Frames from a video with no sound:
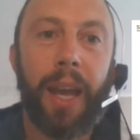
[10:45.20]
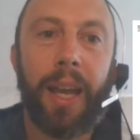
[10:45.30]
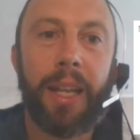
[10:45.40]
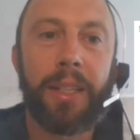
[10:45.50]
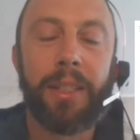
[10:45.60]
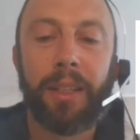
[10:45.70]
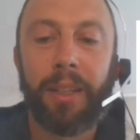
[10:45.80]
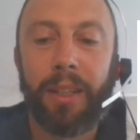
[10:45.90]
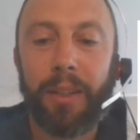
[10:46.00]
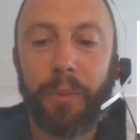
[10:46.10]
And
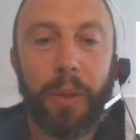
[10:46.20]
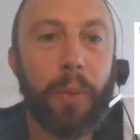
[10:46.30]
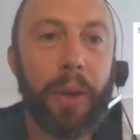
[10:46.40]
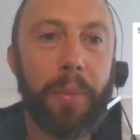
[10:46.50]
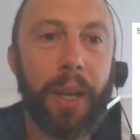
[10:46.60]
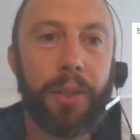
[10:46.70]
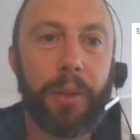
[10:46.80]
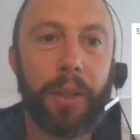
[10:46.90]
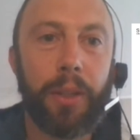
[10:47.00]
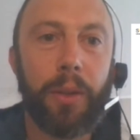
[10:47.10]
we want to make
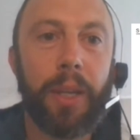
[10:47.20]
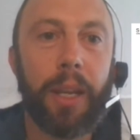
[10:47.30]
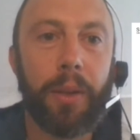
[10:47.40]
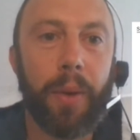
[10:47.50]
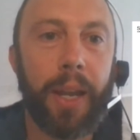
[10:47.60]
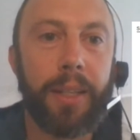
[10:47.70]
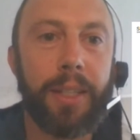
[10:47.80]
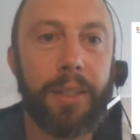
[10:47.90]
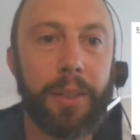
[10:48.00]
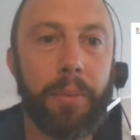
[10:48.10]
sure that you get the right
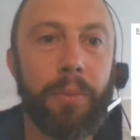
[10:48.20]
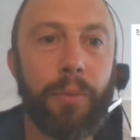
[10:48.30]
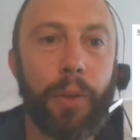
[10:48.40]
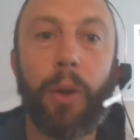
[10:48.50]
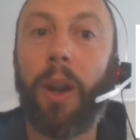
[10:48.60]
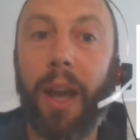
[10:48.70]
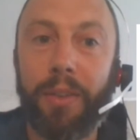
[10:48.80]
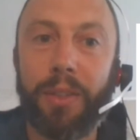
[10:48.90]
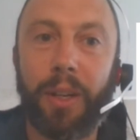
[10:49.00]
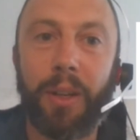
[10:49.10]
system for your
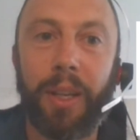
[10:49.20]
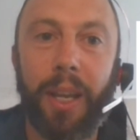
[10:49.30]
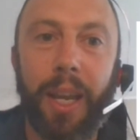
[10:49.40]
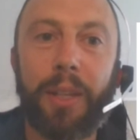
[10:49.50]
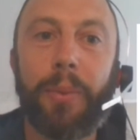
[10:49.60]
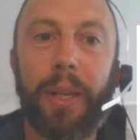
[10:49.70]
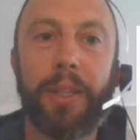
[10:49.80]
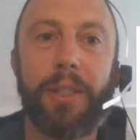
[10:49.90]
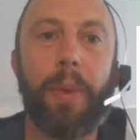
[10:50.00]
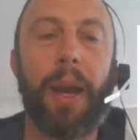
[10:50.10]
lifestyle, as
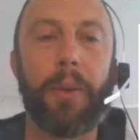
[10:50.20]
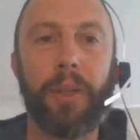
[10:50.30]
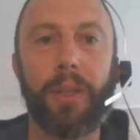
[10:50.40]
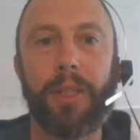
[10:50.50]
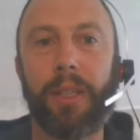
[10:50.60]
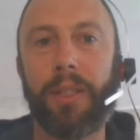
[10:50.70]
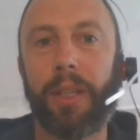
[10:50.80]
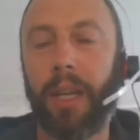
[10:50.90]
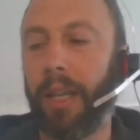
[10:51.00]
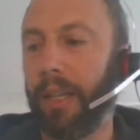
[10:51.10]
well as your power usage.
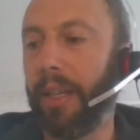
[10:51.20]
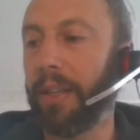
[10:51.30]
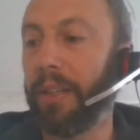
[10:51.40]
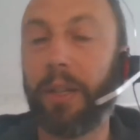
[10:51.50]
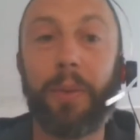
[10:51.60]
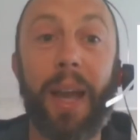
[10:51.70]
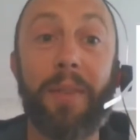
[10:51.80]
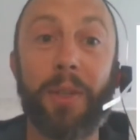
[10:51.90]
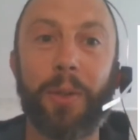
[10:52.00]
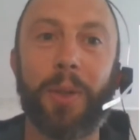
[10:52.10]
The other thing we
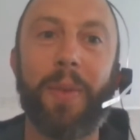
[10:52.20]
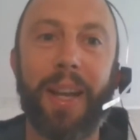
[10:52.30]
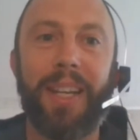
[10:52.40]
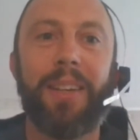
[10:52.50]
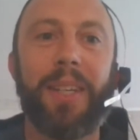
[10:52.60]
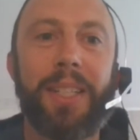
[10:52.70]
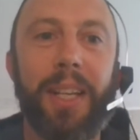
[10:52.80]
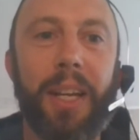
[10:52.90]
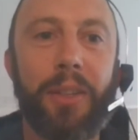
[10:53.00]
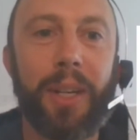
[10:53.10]
haven't talked about here is
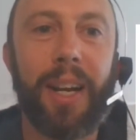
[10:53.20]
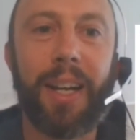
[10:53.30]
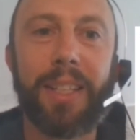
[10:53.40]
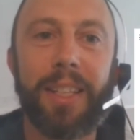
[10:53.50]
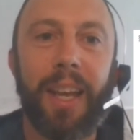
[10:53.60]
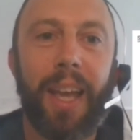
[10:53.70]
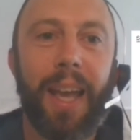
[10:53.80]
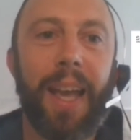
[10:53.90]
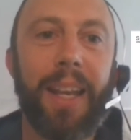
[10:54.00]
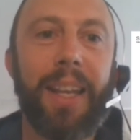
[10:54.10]
electric cars,
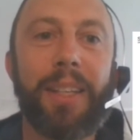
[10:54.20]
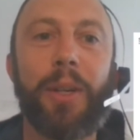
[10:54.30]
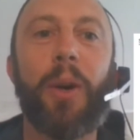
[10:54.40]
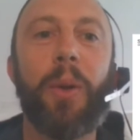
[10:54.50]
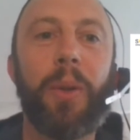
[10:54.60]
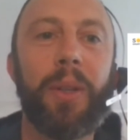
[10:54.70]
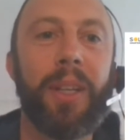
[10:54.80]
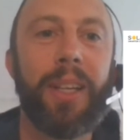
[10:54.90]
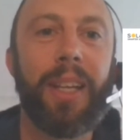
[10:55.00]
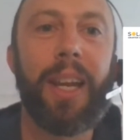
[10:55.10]
and that's a whole
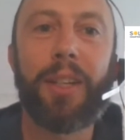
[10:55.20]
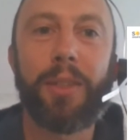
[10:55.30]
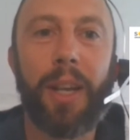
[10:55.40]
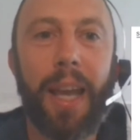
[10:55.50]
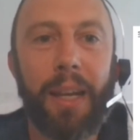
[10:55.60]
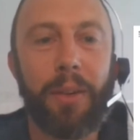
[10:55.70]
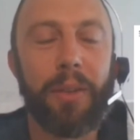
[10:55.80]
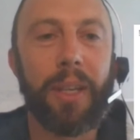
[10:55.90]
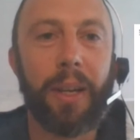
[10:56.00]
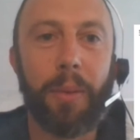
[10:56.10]
extra
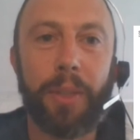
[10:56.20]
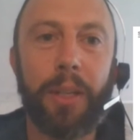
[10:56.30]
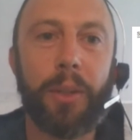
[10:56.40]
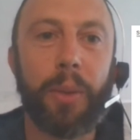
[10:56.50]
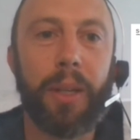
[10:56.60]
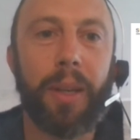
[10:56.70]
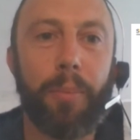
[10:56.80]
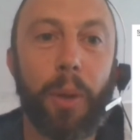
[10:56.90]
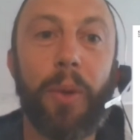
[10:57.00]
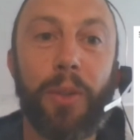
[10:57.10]
layer that comes into it.
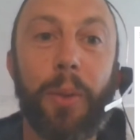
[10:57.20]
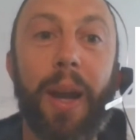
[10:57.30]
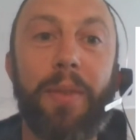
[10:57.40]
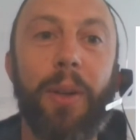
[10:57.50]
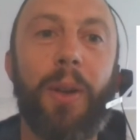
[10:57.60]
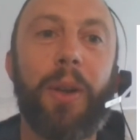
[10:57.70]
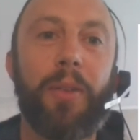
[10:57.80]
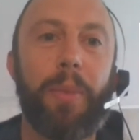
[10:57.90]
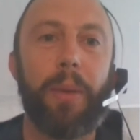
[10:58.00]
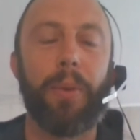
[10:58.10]
But we do have a lot
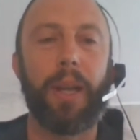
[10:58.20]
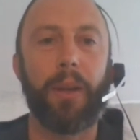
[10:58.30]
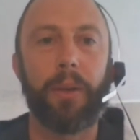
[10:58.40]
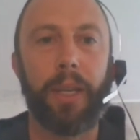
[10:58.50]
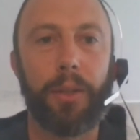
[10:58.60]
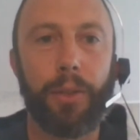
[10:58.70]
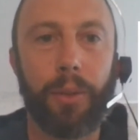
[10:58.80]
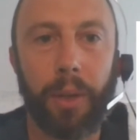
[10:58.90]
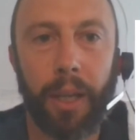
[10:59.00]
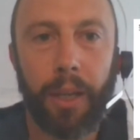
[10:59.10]
of people now looking
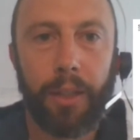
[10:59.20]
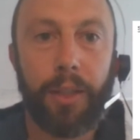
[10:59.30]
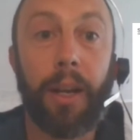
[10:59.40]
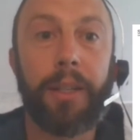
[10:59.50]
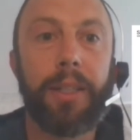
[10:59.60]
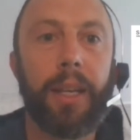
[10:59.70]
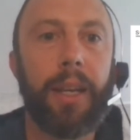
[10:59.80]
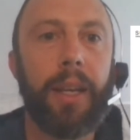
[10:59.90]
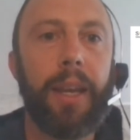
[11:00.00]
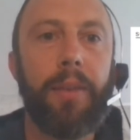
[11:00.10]
to charge
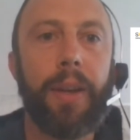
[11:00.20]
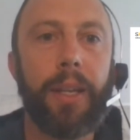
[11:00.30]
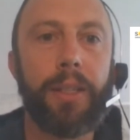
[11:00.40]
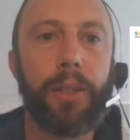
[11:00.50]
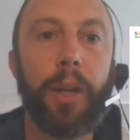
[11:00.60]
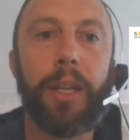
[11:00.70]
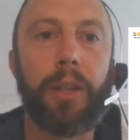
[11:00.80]
their EVs, not